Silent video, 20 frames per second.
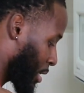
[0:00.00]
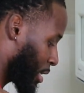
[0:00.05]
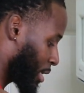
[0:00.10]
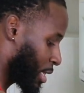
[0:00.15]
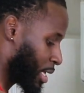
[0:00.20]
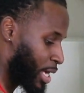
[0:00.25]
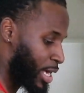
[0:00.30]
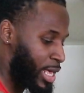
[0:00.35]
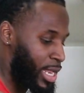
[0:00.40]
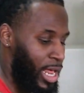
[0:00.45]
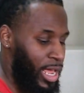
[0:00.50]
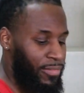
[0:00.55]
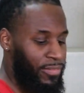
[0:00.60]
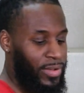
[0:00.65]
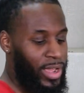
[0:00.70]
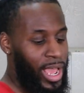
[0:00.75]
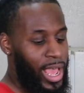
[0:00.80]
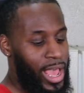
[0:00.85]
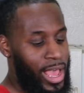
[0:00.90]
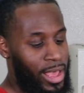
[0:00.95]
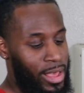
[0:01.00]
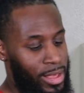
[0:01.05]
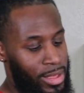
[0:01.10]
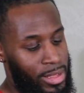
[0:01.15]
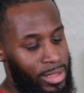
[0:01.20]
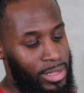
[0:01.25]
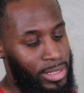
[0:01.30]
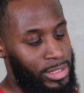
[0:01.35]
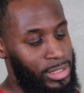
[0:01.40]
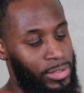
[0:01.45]
Then I've got
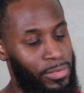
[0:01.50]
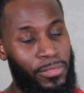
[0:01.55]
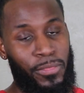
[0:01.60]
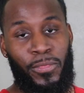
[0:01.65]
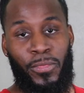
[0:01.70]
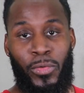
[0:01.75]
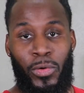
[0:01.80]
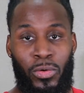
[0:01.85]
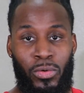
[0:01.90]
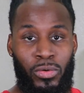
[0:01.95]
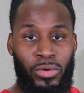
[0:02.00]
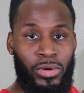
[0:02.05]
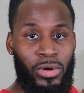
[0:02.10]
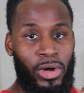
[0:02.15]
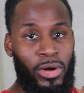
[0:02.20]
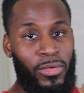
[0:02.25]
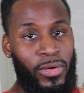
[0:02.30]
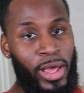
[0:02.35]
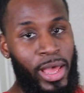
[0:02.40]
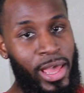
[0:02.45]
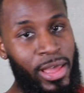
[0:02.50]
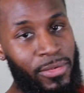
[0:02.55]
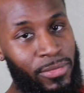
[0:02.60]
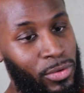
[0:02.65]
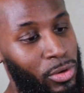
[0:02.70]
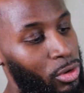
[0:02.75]
some fruit. Okay, of